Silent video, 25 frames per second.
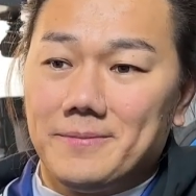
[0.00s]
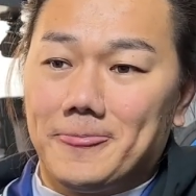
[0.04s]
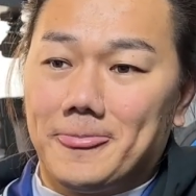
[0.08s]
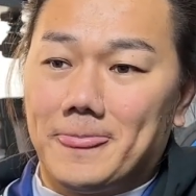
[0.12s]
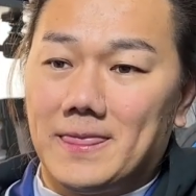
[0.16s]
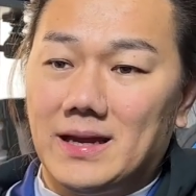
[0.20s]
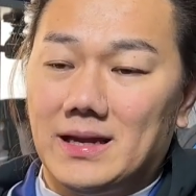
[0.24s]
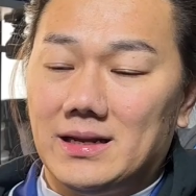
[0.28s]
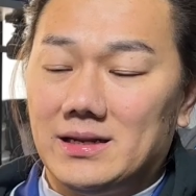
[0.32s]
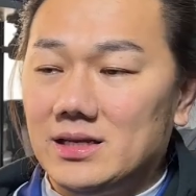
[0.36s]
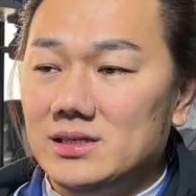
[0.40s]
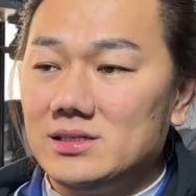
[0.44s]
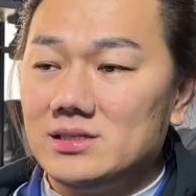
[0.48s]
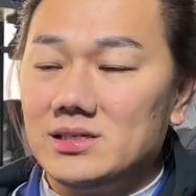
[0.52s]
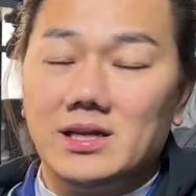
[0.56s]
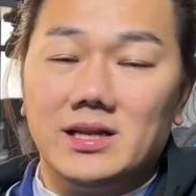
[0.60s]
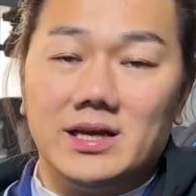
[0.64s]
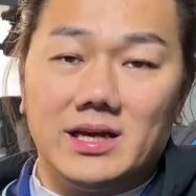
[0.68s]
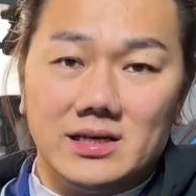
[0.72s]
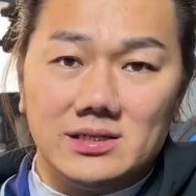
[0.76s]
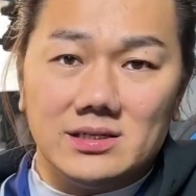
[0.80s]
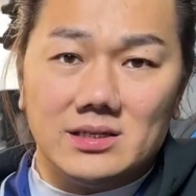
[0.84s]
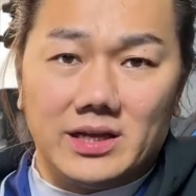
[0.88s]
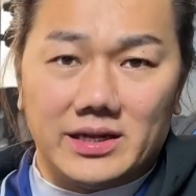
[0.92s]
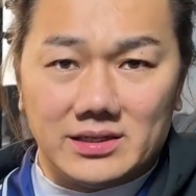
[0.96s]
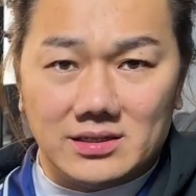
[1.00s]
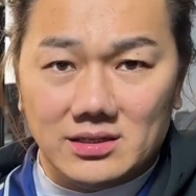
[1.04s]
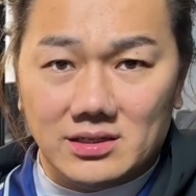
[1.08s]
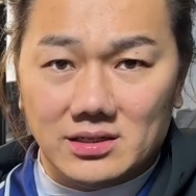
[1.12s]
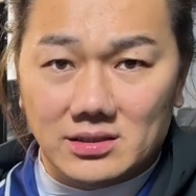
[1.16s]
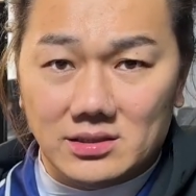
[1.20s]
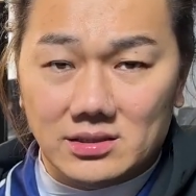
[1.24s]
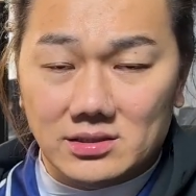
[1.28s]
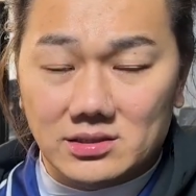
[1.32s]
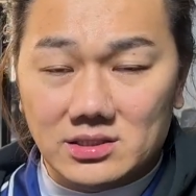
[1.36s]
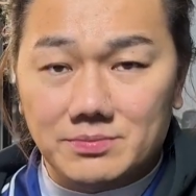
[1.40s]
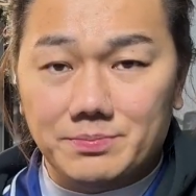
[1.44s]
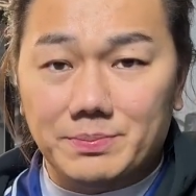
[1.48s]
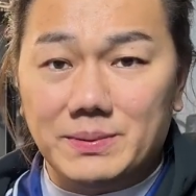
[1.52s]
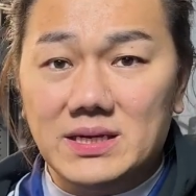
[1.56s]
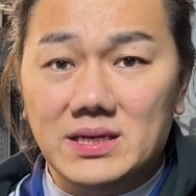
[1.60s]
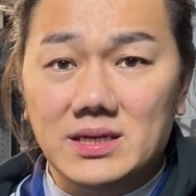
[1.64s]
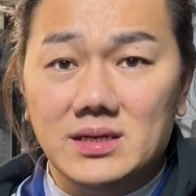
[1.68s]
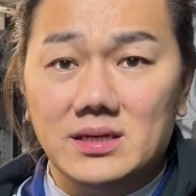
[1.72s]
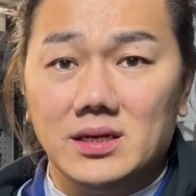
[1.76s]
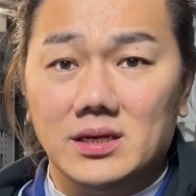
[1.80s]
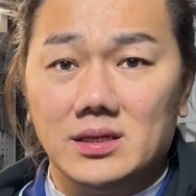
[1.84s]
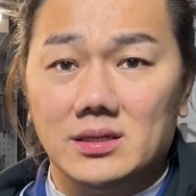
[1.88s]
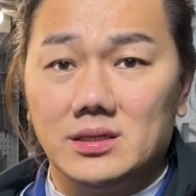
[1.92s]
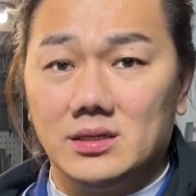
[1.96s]
they, they say that it's like the, the
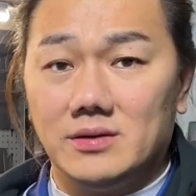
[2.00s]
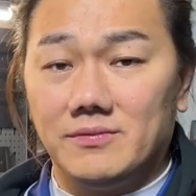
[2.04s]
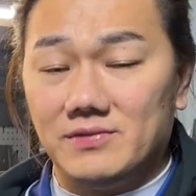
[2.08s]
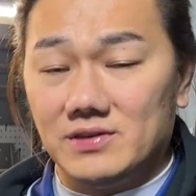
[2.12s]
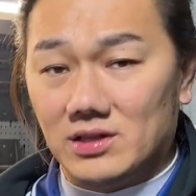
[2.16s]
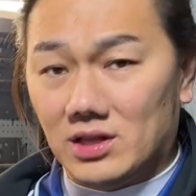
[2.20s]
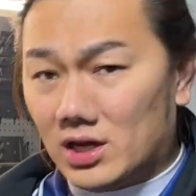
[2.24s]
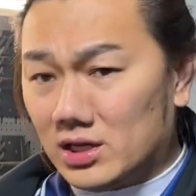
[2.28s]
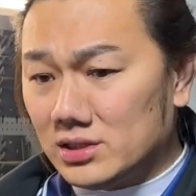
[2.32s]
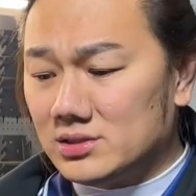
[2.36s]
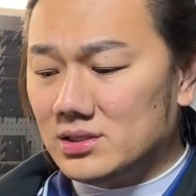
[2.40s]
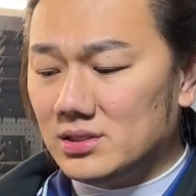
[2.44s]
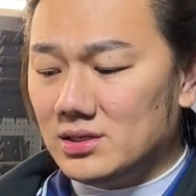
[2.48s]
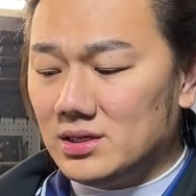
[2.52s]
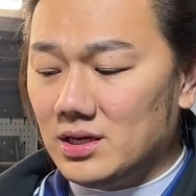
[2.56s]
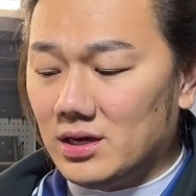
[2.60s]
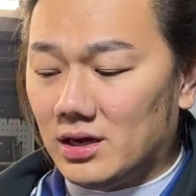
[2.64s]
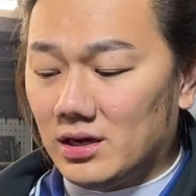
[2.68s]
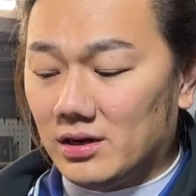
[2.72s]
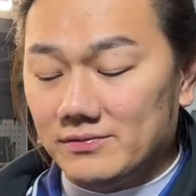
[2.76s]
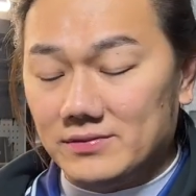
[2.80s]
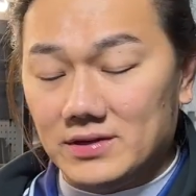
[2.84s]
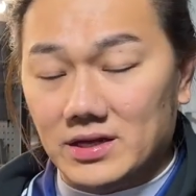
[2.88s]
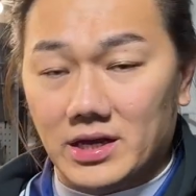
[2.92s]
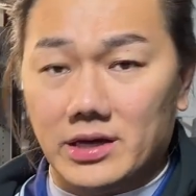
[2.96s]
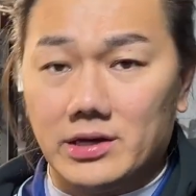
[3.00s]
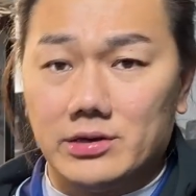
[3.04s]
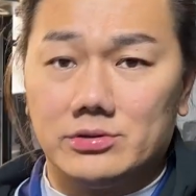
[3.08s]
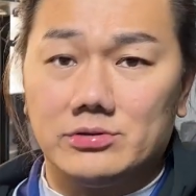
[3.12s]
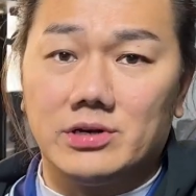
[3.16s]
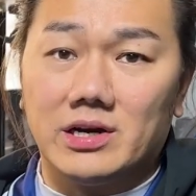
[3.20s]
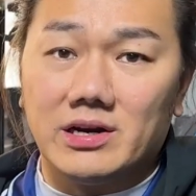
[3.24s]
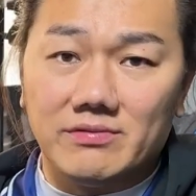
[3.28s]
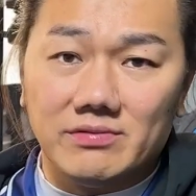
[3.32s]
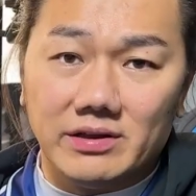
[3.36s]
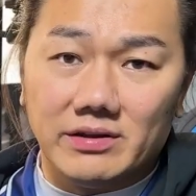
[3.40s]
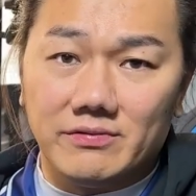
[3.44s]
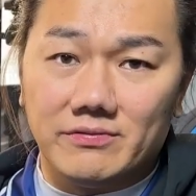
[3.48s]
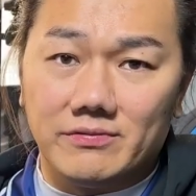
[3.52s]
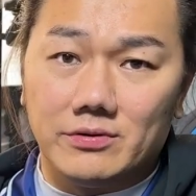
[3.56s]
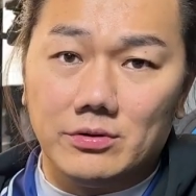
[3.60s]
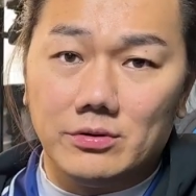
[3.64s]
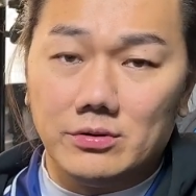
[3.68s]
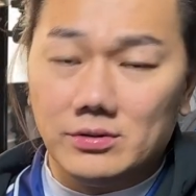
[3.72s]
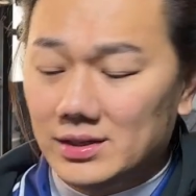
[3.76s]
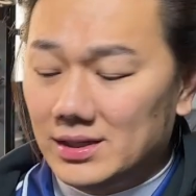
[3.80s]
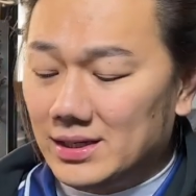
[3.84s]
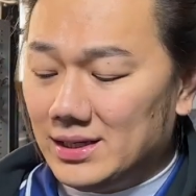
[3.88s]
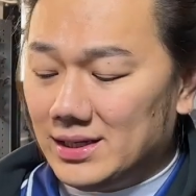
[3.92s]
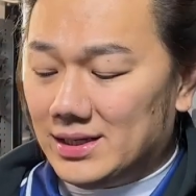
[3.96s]
speed, the velocity of the air traveling through.